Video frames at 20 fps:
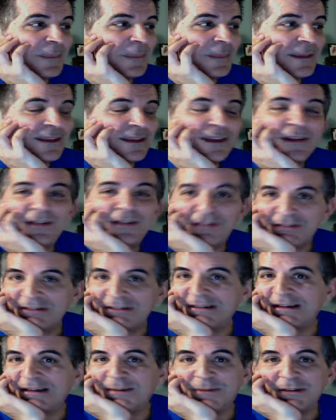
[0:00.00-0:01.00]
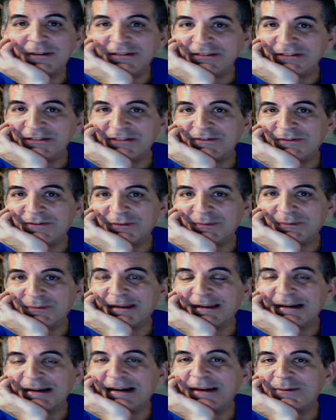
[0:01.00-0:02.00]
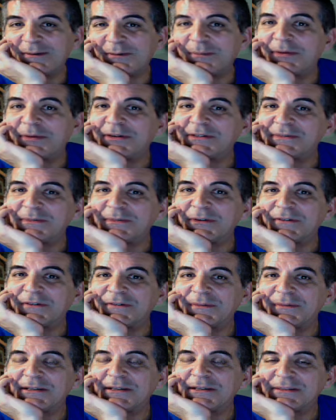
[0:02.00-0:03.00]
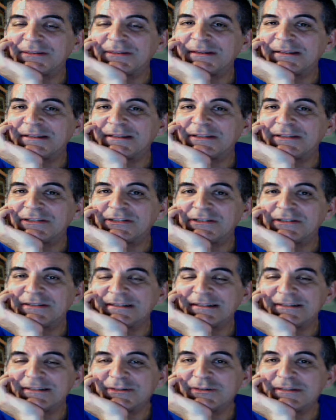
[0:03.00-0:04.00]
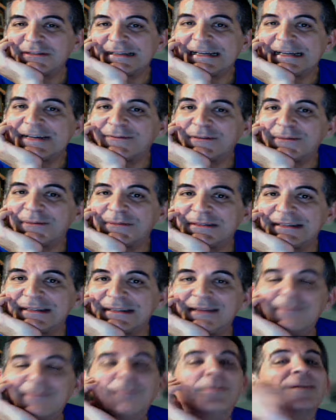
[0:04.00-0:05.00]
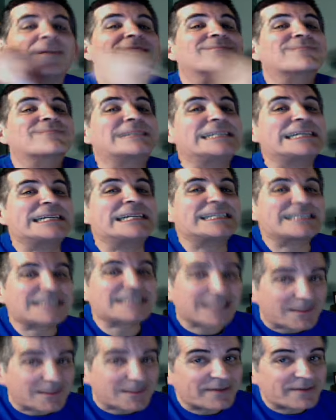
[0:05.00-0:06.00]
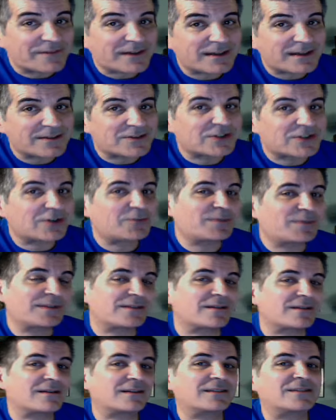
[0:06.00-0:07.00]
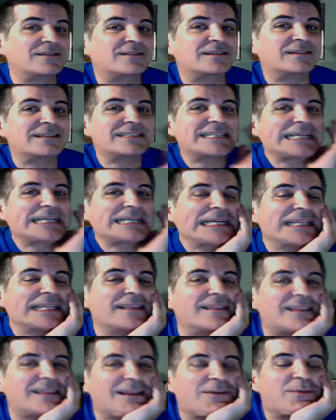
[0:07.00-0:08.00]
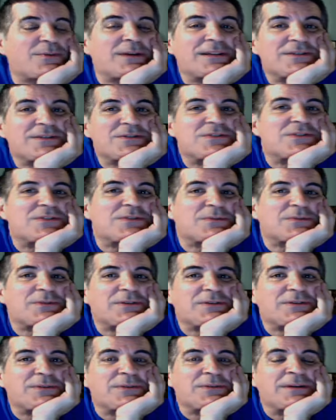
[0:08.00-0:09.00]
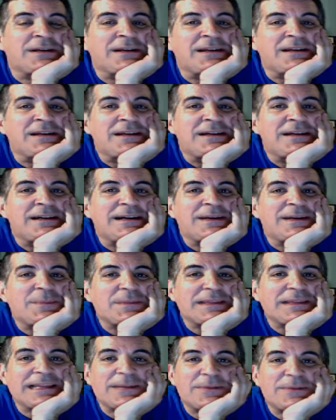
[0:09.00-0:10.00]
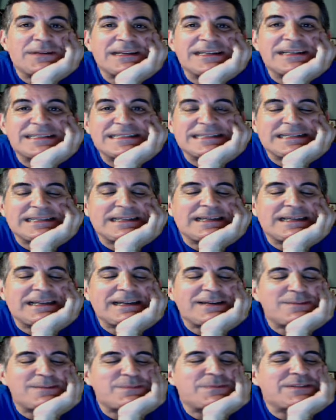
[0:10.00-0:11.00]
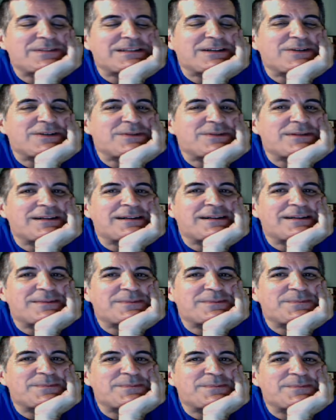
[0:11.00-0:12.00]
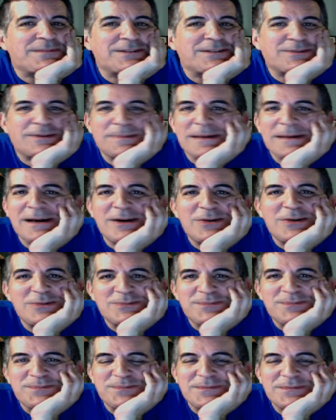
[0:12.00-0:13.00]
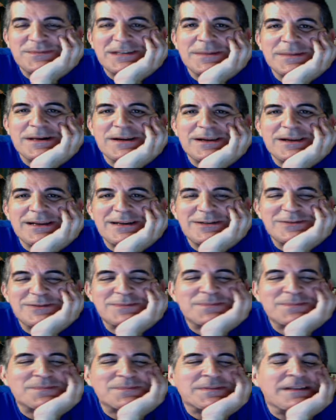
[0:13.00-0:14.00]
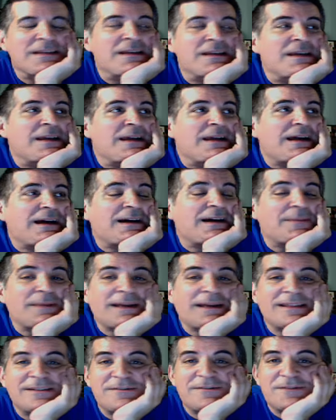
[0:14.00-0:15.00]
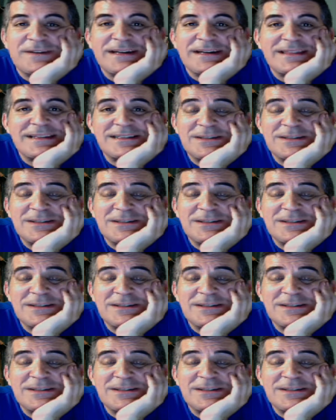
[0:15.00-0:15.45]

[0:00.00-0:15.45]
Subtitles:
you should come audition for me. I will post more information about the auditions as soon as I have them set. But it's going to be fun. Show opens August 10th and runs through Labor Day Sunday. So come on. Come on along. And then finally